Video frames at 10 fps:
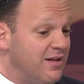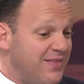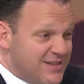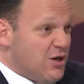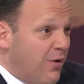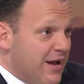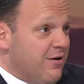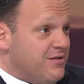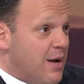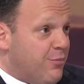that's how our
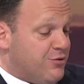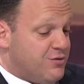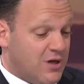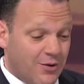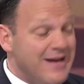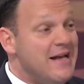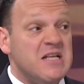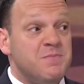air temperatures go. It's